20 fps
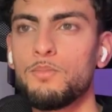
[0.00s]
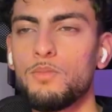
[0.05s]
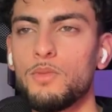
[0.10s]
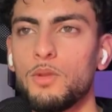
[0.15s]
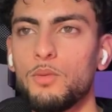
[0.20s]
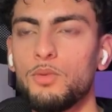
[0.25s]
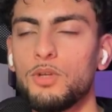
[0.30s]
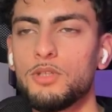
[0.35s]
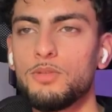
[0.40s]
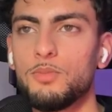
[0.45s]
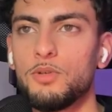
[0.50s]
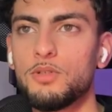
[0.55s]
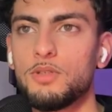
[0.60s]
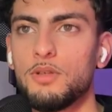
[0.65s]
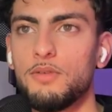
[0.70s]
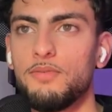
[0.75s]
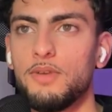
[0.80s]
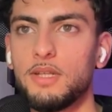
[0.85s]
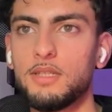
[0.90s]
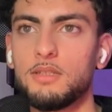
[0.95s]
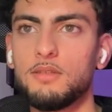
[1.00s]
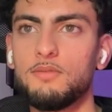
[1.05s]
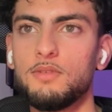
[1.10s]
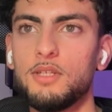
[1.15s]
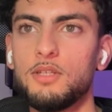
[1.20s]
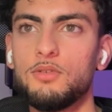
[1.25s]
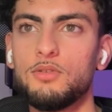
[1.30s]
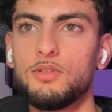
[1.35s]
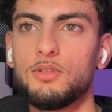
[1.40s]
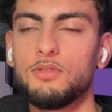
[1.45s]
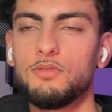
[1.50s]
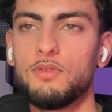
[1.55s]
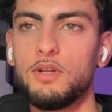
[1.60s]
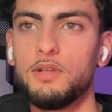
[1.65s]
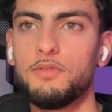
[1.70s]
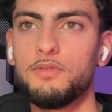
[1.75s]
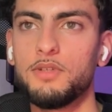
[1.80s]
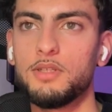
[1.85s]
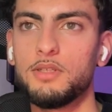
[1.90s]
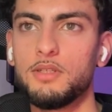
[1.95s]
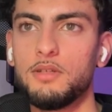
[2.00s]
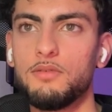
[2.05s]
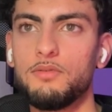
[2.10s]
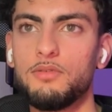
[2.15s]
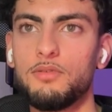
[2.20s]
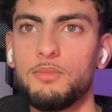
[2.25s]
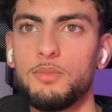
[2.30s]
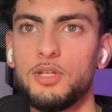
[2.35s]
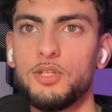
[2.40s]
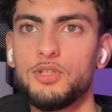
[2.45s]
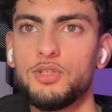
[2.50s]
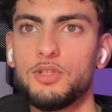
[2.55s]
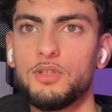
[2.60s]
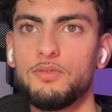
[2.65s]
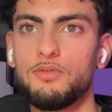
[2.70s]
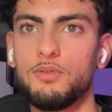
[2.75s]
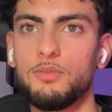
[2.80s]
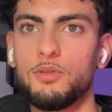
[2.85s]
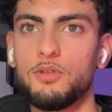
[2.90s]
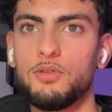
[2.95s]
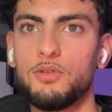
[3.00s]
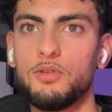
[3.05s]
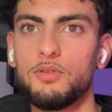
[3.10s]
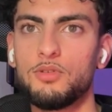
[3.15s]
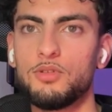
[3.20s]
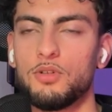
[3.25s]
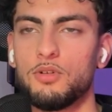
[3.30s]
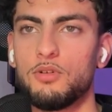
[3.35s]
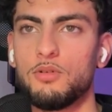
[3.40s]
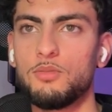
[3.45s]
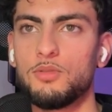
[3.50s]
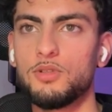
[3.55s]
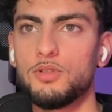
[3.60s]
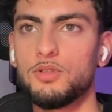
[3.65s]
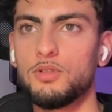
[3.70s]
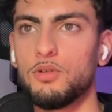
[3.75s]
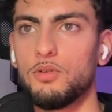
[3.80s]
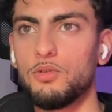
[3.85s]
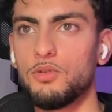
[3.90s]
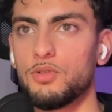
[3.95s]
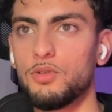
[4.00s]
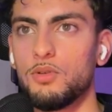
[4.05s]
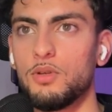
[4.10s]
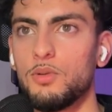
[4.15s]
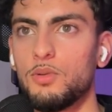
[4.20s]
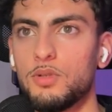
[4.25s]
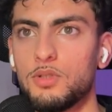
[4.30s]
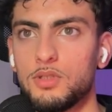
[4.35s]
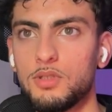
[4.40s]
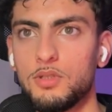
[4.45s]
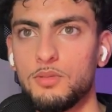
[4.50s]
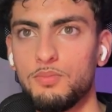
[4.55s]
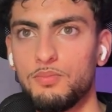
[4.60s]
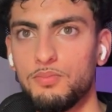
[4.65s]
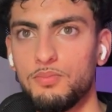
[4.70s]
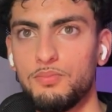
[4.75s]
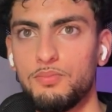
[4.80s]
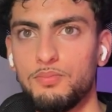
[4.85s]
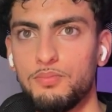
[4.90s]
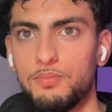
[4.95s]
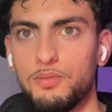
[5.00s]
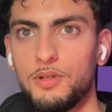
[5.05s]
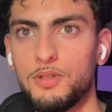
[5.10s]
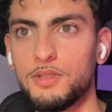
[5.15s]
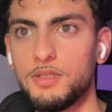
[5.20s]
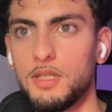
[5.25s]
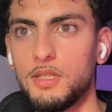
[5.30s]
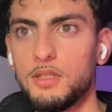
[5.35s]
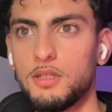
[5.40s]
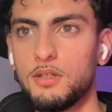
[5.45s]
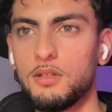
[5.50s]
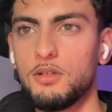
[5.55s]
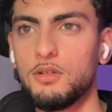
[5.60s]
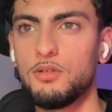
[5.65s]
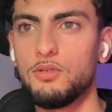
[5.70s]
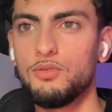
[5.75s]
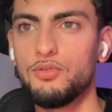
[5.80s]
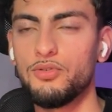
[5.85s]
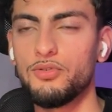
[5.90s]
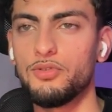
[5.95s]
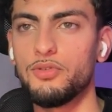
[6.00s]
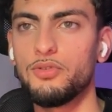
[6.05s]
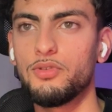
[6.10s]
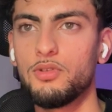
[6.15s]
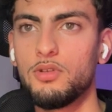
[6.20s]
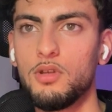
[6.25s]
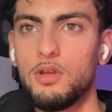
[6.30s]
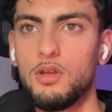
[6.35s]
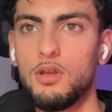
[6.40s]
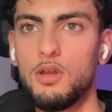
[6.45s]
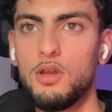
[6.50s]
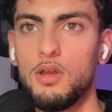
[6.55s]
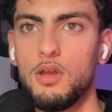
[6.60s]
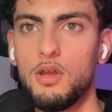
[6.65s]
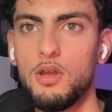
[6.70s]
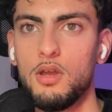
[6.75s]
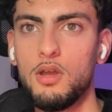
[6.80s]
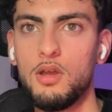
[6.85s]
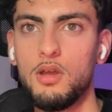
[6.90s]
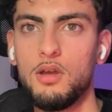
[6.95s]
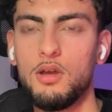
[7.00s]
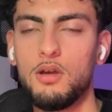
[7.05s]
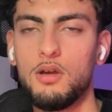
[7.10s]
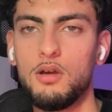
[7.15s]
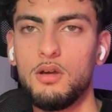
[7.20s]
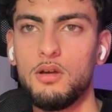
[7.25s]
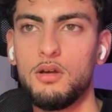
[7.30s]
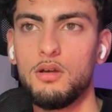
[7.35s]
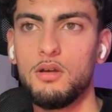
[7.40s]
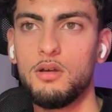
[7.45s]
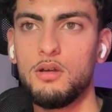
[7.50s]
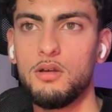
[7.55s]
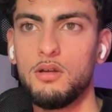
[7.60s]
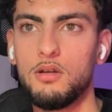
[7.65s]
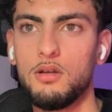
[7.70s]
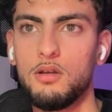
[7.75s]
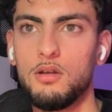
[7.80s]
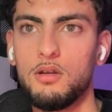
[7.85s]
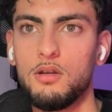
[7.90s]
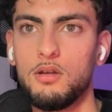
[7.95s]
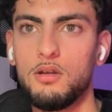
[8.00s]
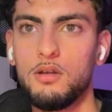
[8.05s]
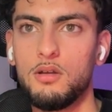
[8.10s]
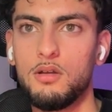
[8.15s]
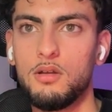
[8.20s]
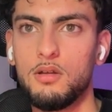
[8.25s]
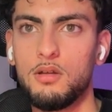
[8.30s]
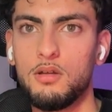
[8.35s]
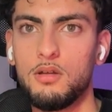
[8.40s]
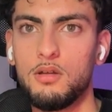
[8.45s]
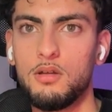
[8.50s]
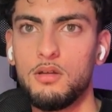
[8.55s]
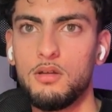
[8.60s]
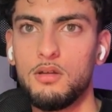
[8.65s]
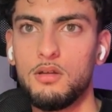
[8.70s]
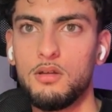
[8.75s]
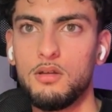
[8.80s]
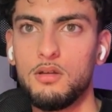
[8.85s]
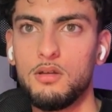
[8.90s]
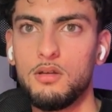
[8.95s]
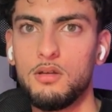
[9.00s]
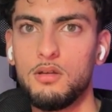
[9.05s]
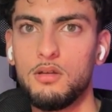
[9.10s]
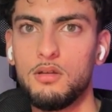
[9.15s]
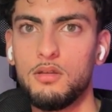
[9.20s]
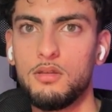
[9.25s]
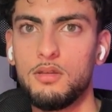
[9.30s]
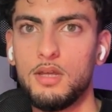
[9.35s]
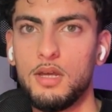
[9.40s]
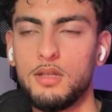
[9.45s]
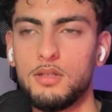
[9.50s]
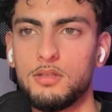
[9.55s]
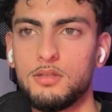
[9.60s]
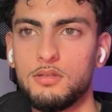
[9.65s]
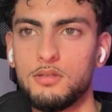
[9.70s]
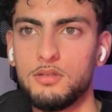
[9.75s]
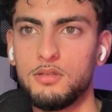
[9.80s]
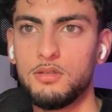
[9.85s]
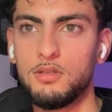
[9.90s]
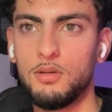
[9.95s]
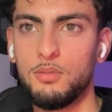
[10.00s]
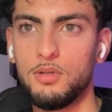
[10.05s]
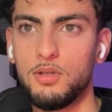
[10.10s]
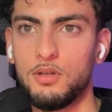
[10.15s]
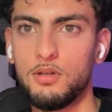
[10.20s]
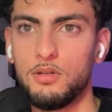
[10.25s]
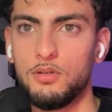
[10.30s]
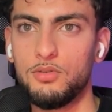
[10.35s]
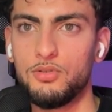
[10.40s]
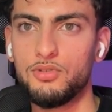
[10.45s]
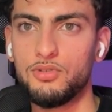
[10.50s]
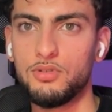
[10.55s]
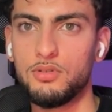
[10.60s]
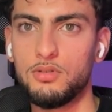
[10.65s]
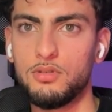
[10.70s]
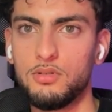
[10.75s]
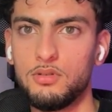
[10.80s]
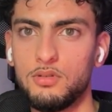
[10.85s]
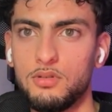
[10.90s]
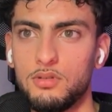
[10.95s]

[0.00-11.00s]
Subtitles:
Which most effectively uses relevant information from the notes to a competition goal. So he wants to present the conclusions. That doesn't tell me a conclusion.